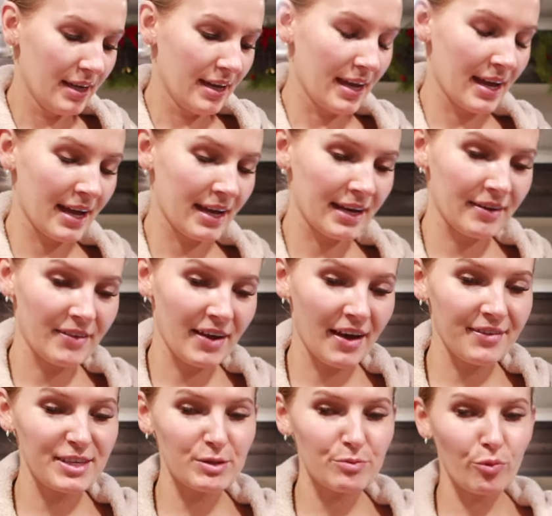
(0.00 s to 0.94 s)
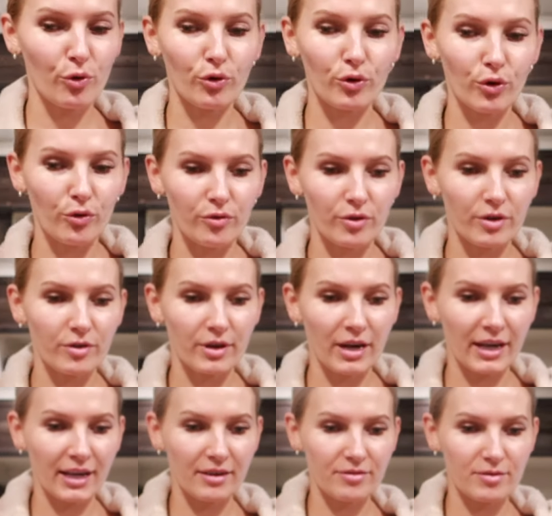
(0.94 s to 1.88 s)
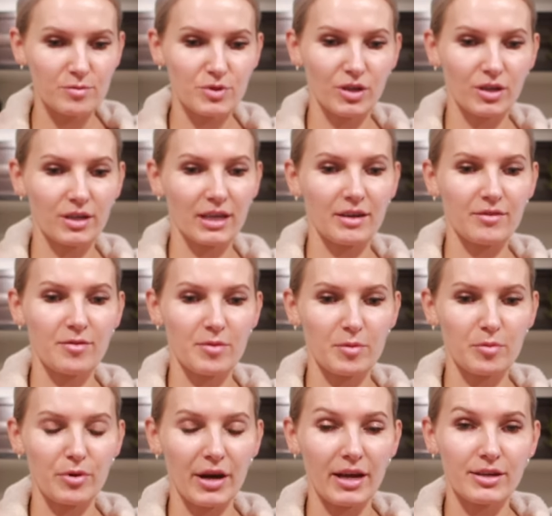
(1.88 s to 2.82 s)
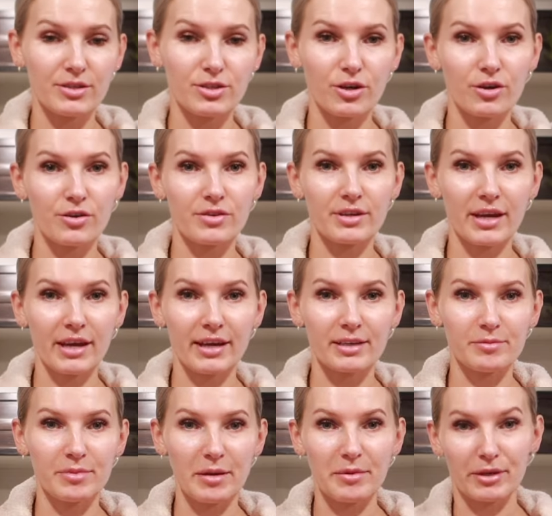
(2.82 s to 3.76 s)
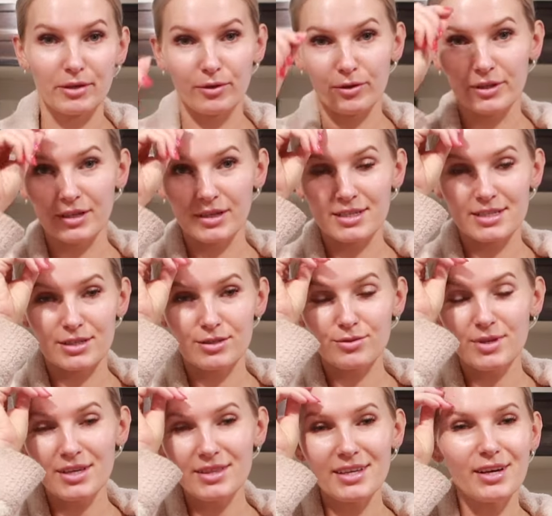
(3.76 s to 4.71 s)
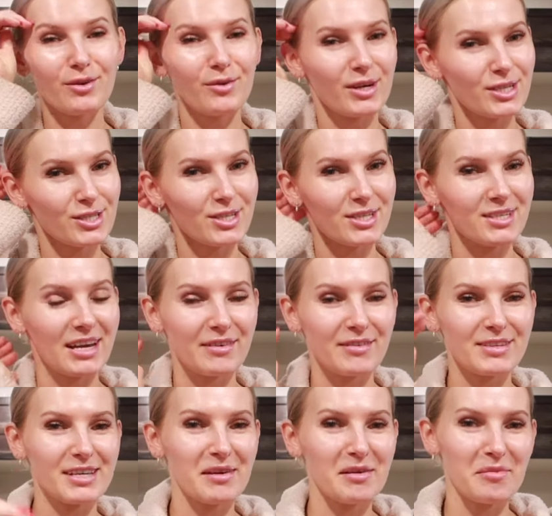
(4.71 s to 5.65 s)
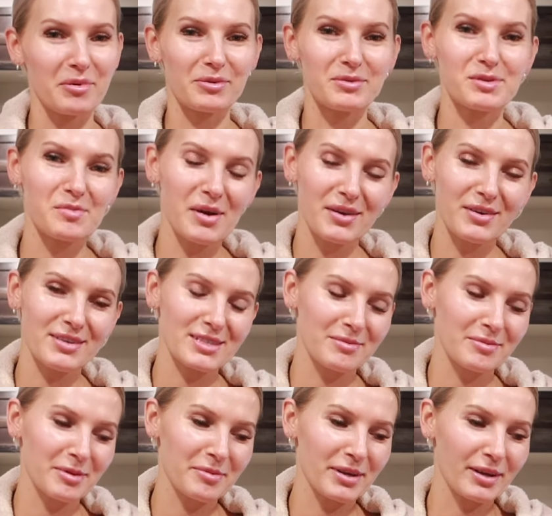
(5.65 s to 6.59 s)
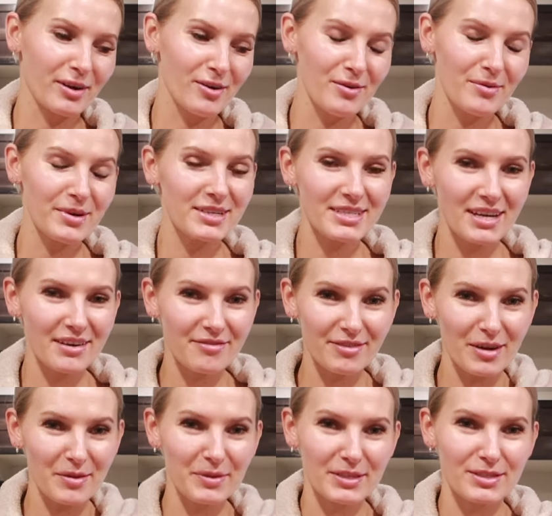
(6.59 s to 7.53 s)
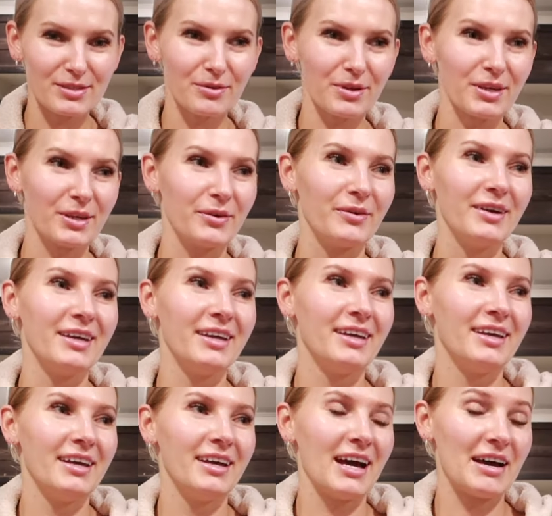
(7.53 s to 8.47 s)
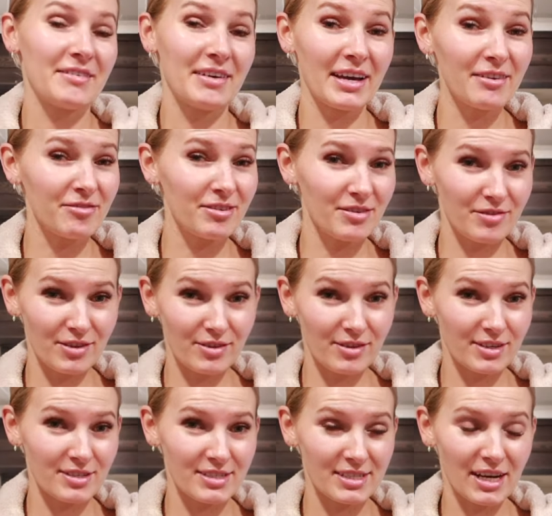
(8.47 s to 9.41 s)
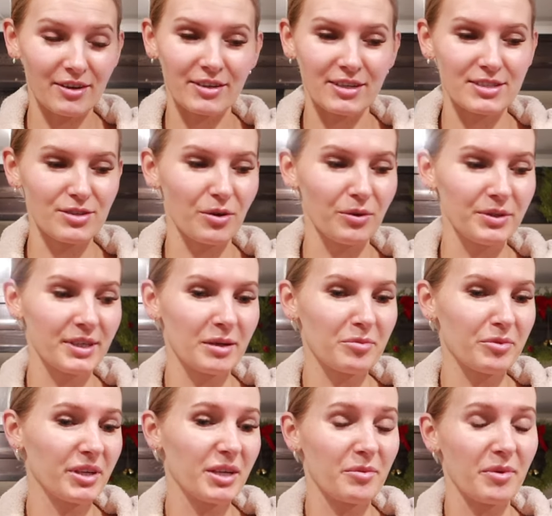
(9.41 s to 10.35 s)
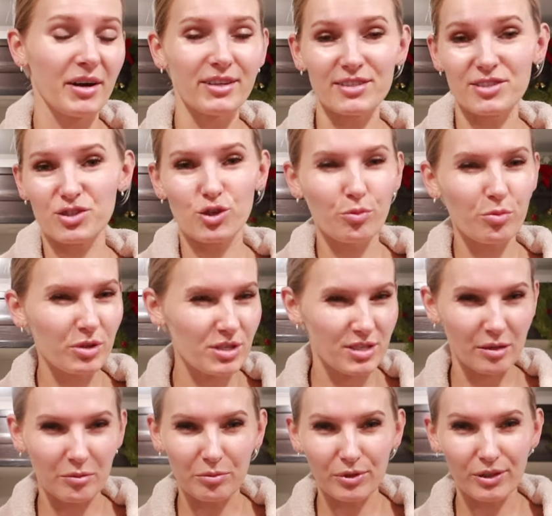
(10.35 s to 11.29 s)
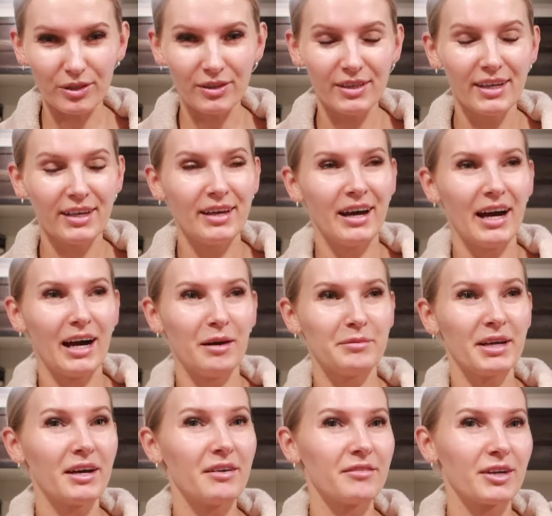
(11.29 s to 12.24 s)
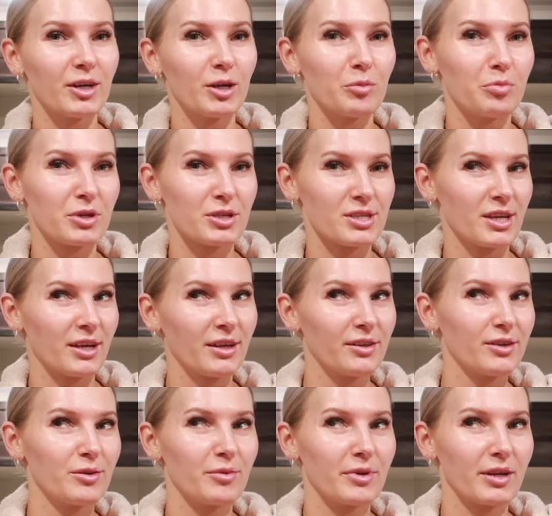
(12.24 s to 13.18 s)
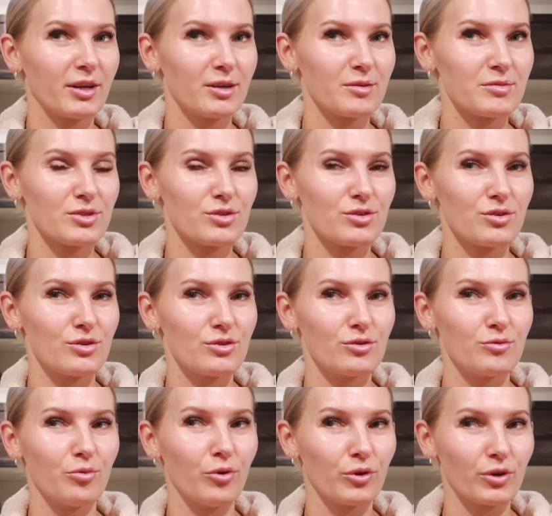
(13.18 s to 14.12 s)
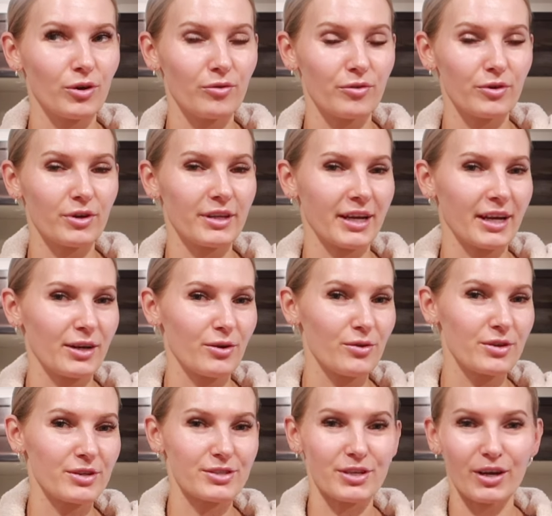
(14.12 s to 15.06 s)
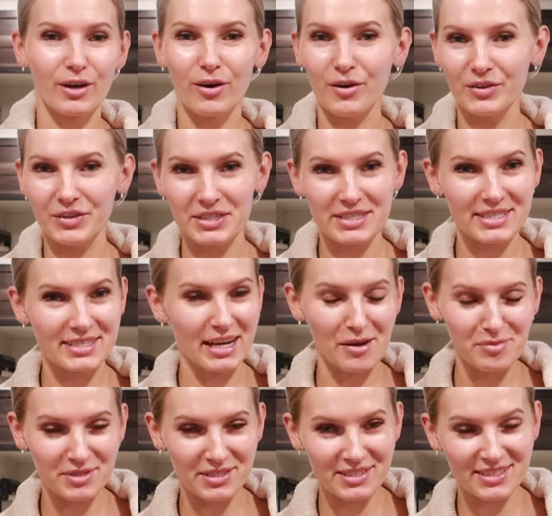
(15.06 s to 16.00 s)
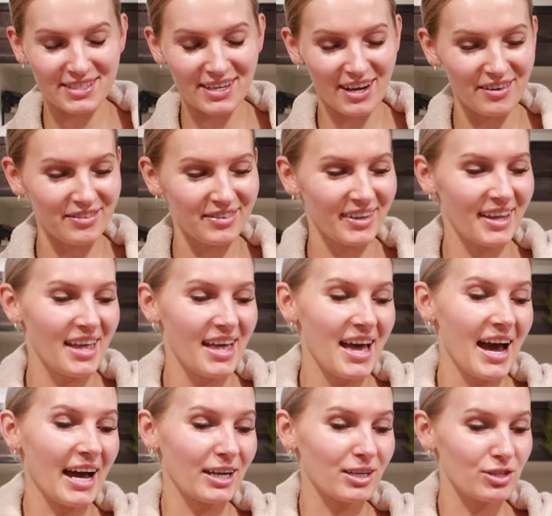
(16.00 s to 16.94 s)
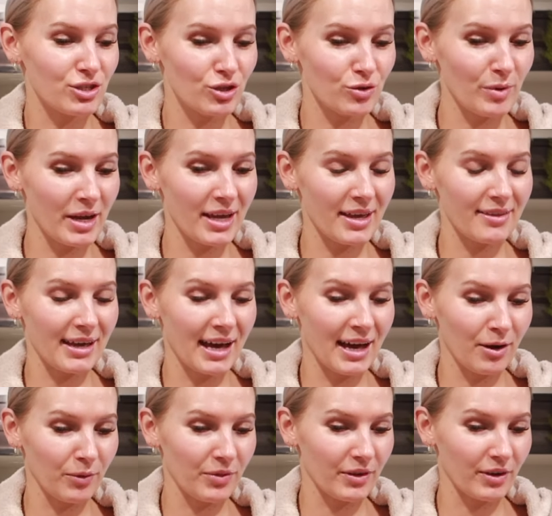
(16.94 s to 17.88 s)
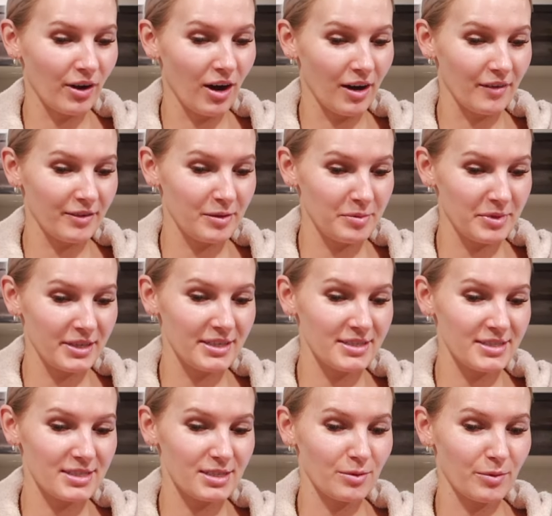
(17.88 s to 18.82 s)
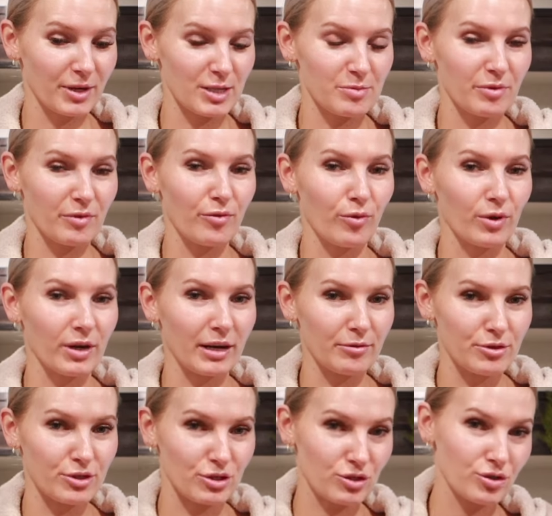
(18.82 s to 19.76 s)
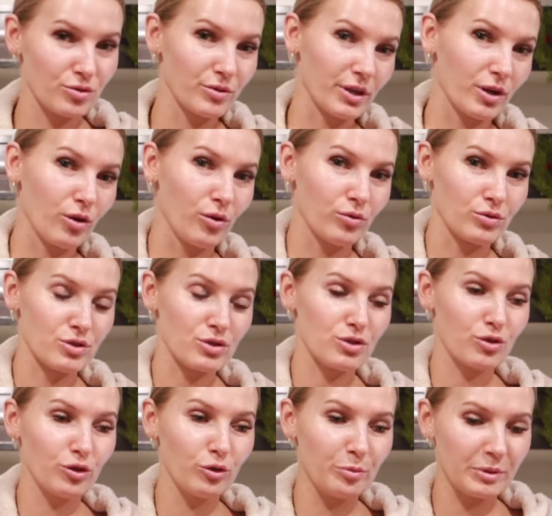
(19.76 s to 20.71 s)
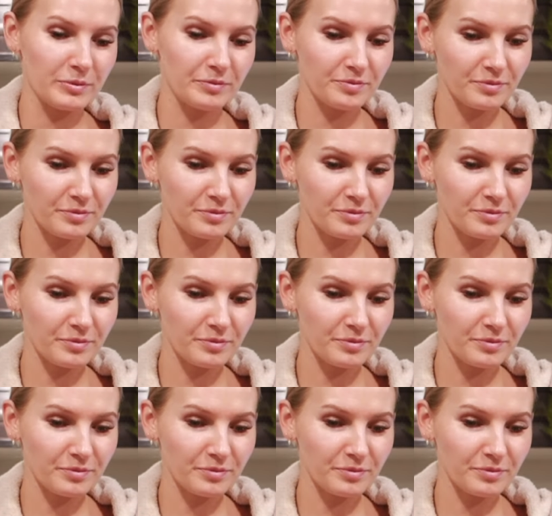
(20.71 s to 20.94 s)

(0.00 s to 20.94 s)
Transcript: And I've had this pour over, I got it from Target, from the brand Hearth and Hand by Magnolia, because I do get that question every time I post about it. Somebody's like, oh, where's that from? That's so cute. I've had it for a few years now and it's holding up really well. It's super simple. I'm not very particular when it comes to pour over. Like, I know there's like all these steps and stuff. I do weigh out the coffee beans, whereas before I would just do like a whole scoop.